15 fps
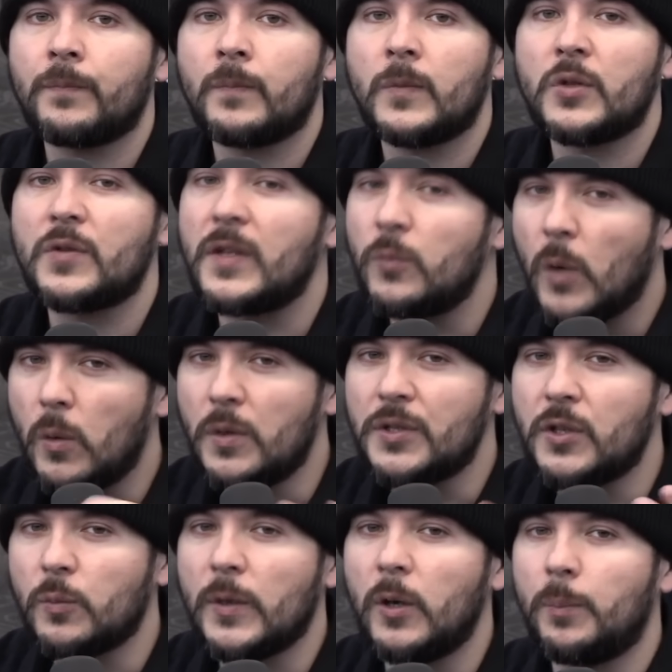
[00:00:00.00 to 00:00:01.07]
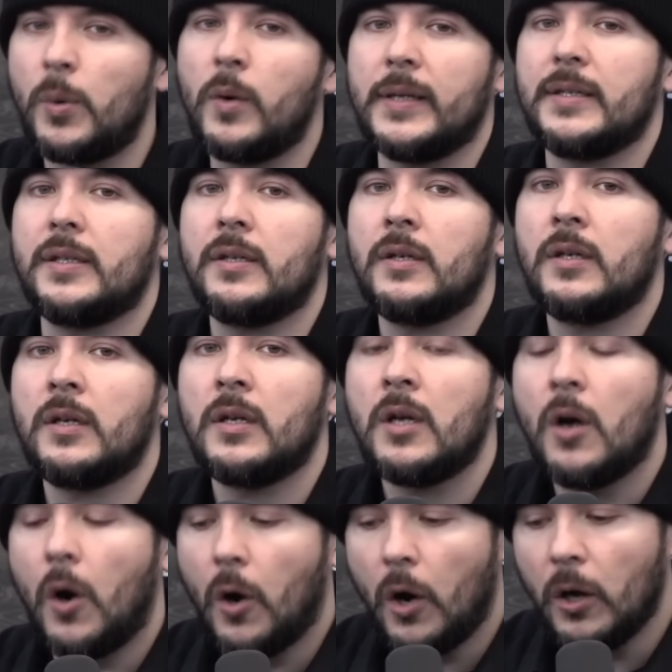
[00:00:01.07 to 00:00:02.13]
So then what was the real point?
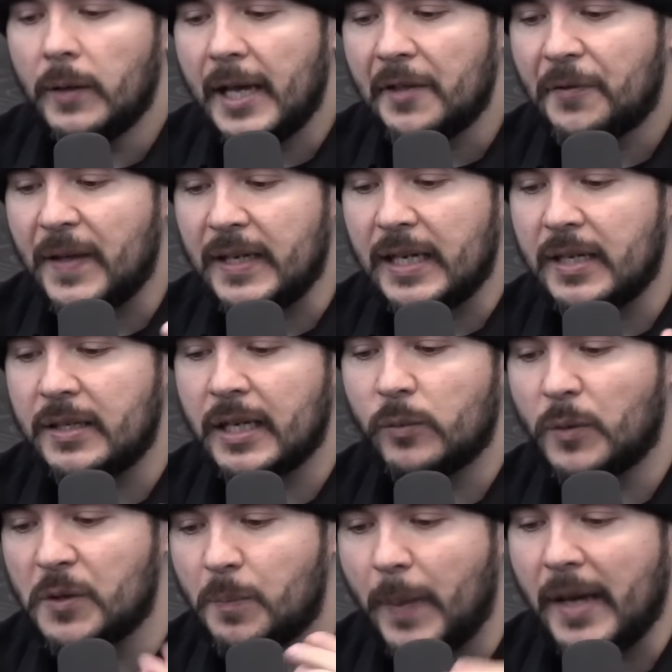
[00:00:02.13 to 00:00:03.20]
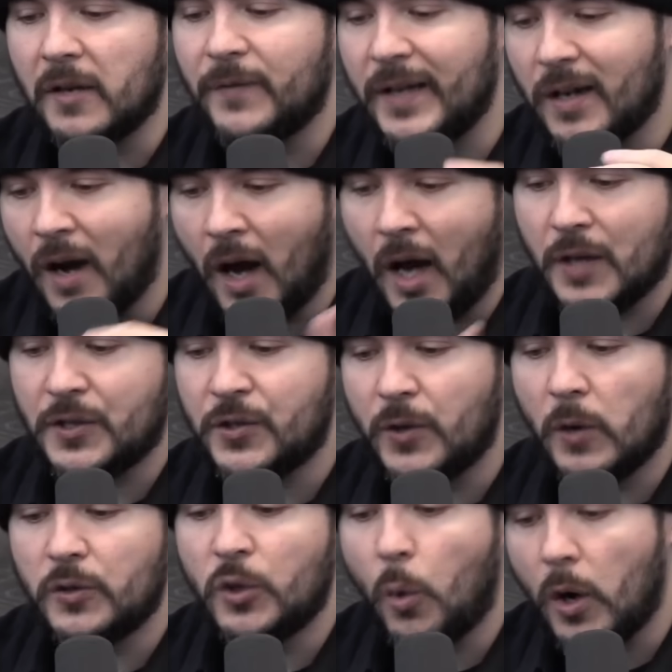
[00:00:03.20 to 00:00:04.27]
All I think it did was benefit us,
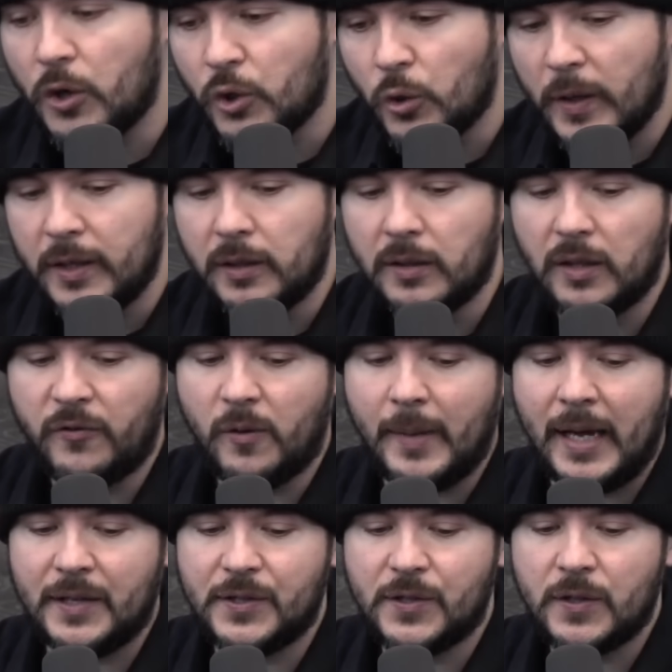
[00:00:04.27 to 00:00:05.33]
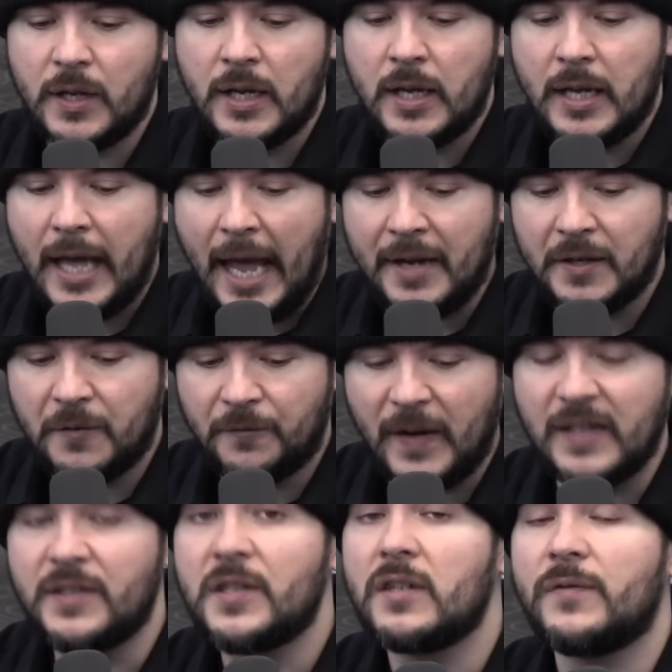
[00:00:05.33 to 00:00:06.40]
those who are critical of Hamas and
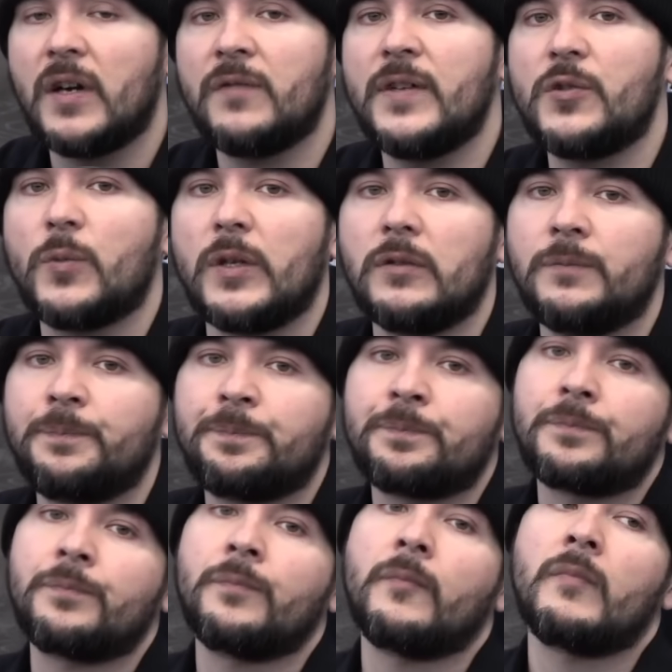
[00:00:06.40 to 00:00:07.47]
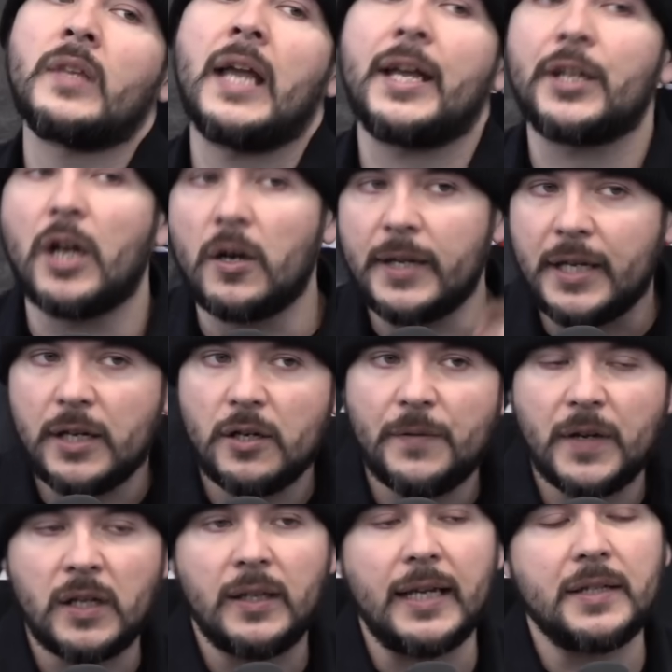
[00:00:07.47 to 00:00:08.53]
defensive of Israel. I can already hear the
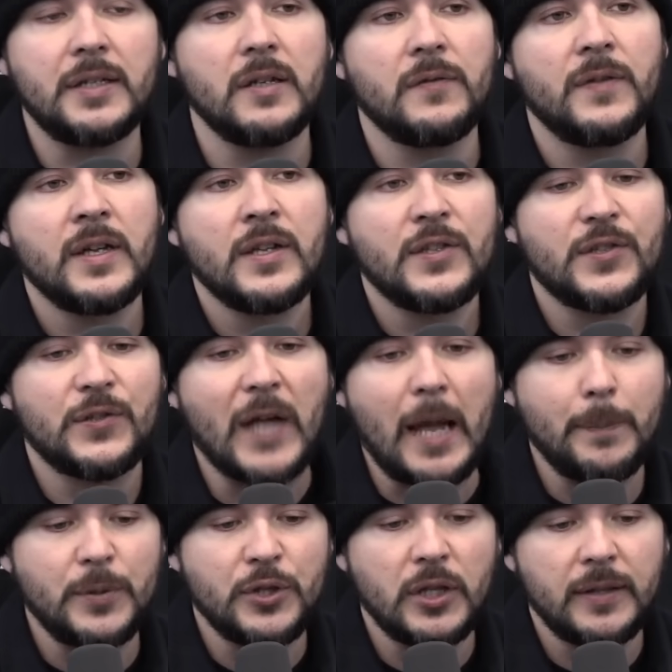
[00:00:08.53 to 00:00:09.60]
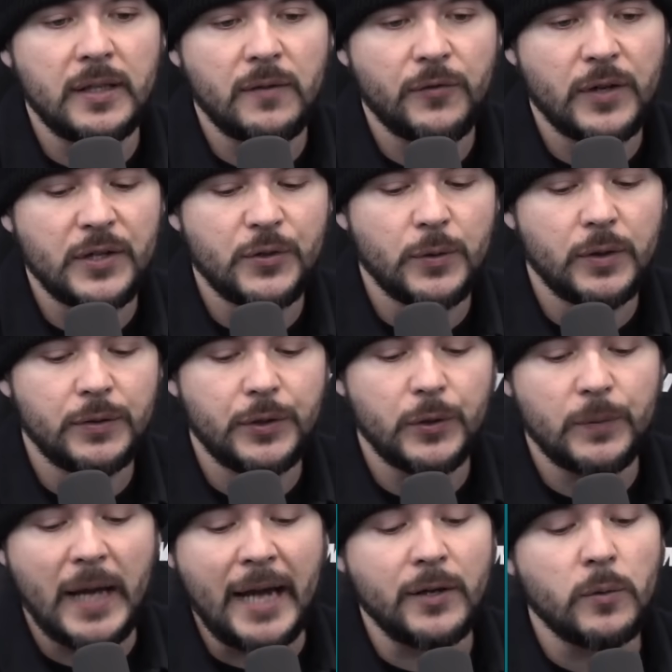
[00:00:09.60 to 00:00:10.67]
collective stop shilling for Israel. Dude,
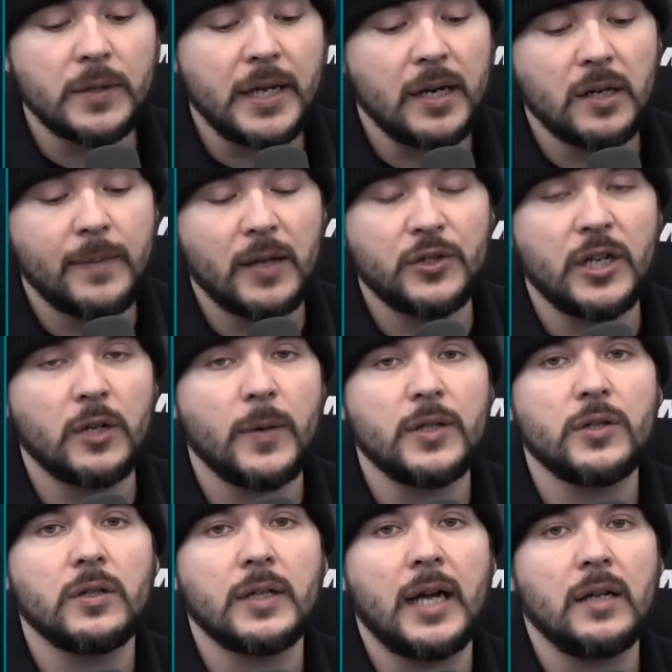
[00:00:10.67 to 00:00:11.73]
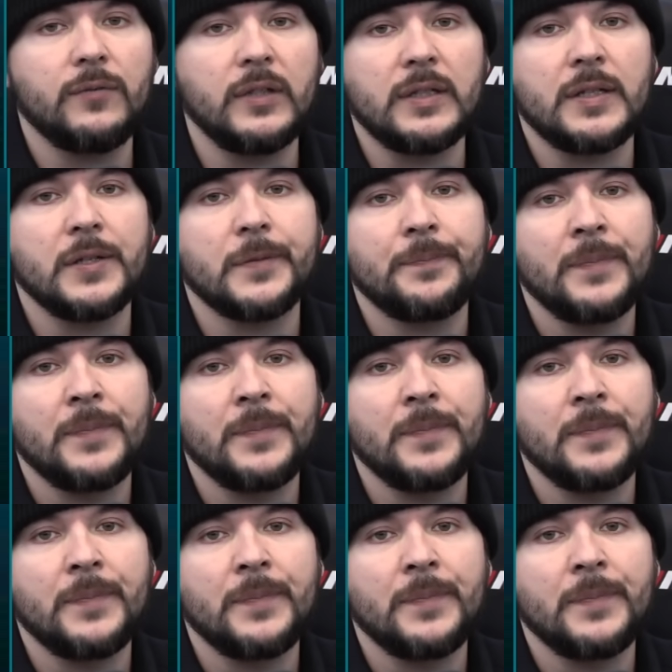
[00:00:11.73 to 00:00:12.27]
I don't care about generational conflict here.